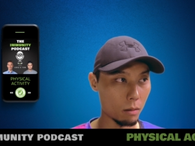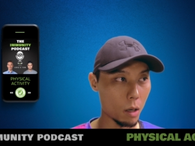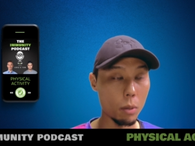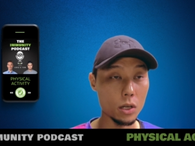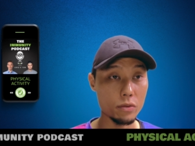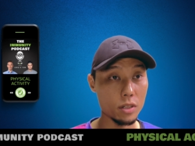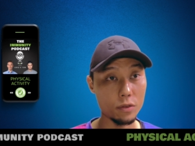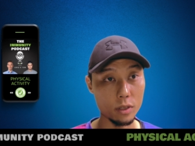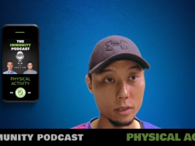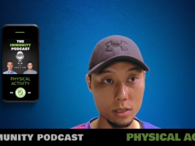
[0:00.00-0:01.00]
a bunch of
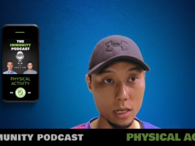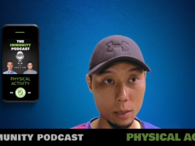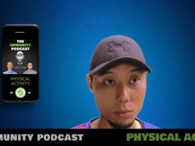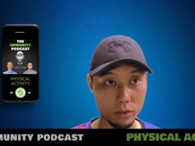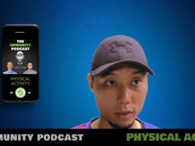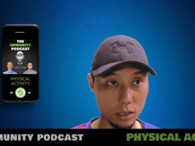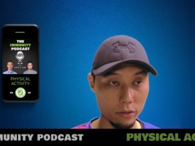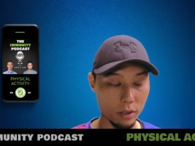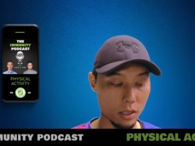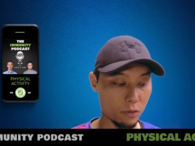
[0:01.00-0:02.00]
different types of activities.